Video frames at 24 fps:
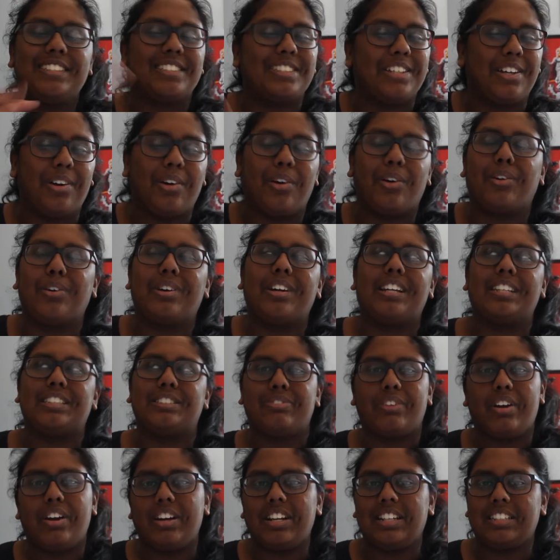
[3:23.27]
So
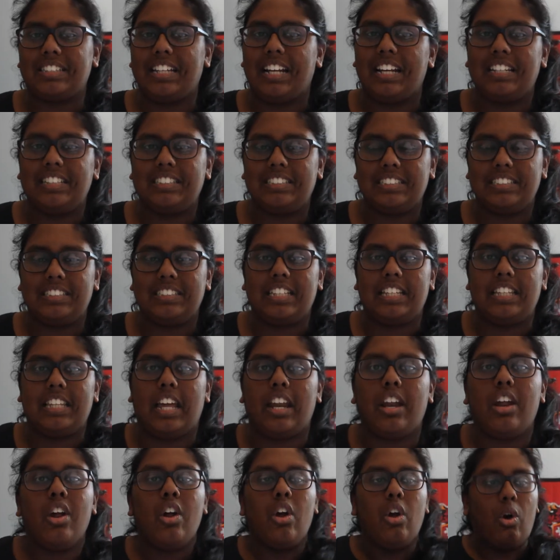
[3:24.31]
it's very exciting to see
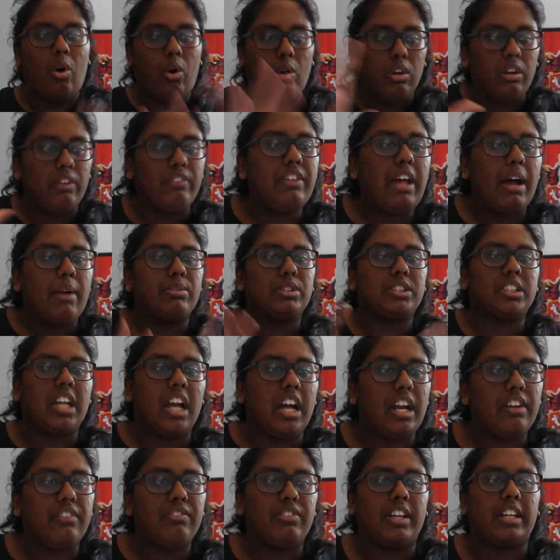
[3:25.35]
that all of that was
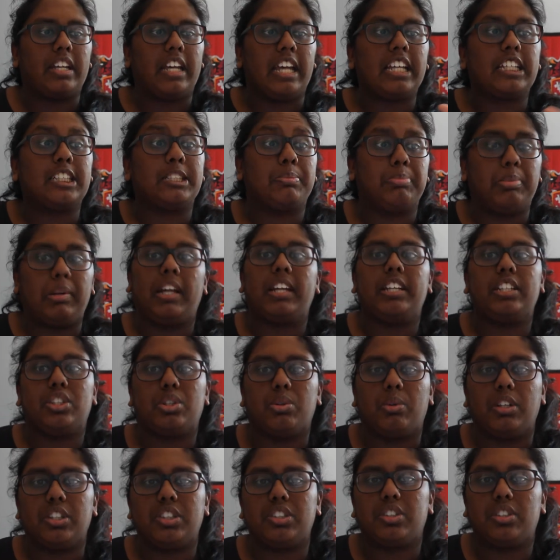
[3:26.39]
kind of like explained
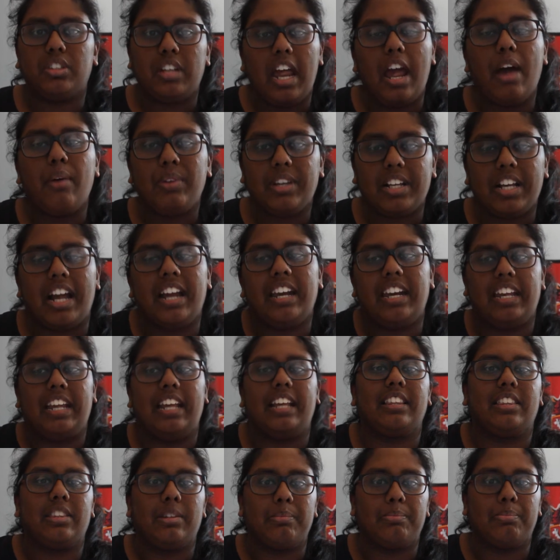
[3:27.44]
to us, so now we kind of
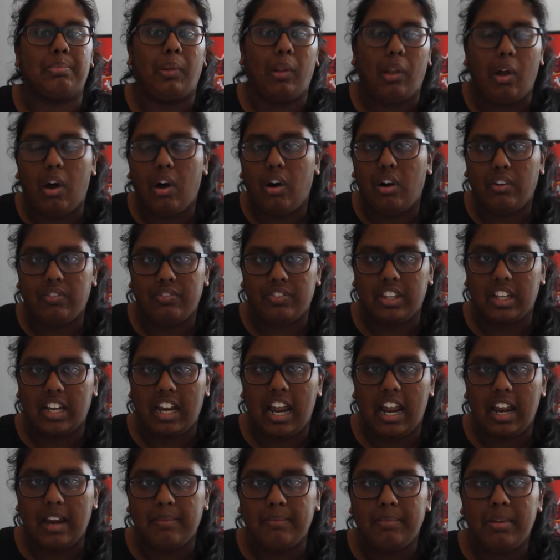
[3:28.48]
get the plot of the
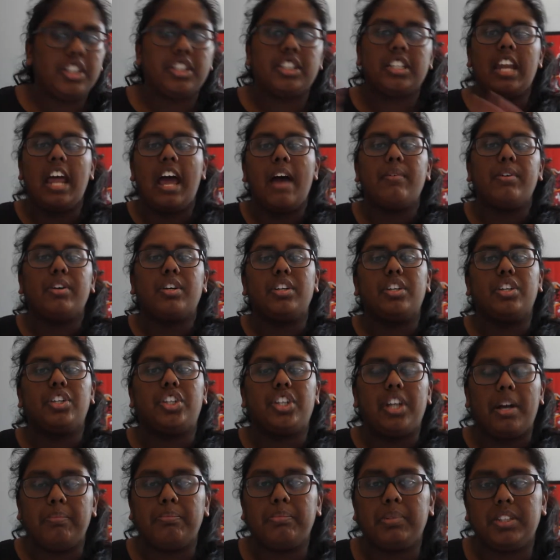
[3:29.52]
game. So now we're going to
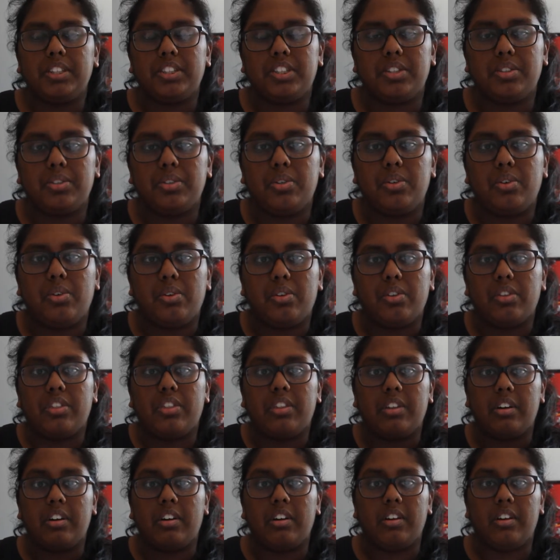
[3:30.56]
jump into
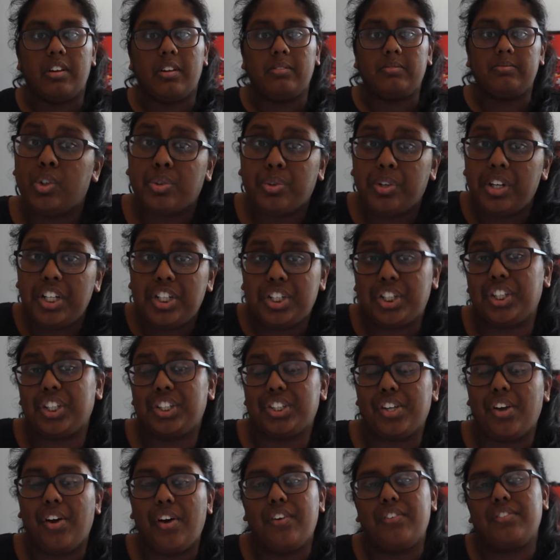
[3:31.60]
the
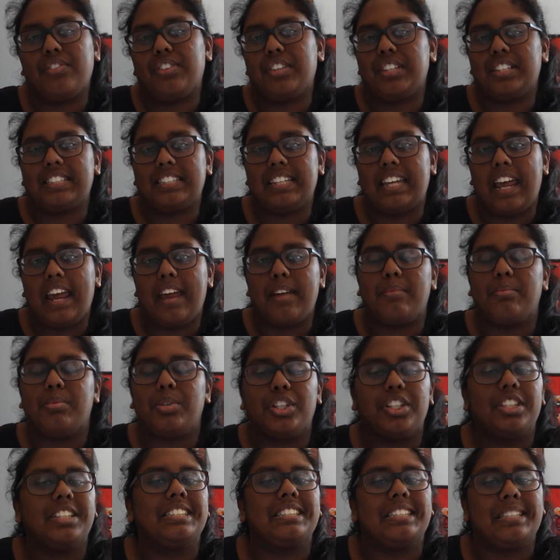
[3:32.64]
creatures of this game,
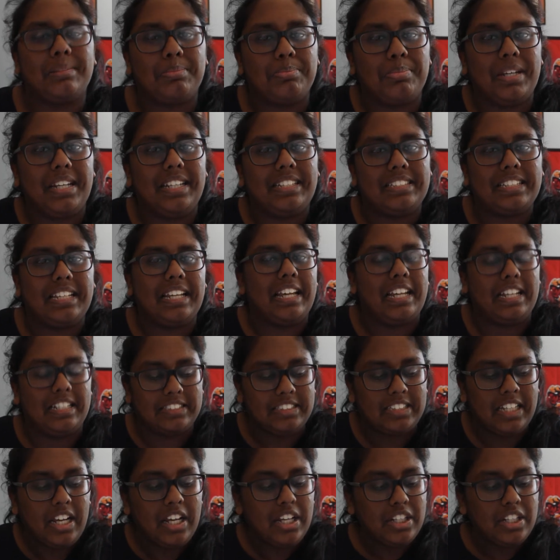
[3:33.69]
which is the B Ts.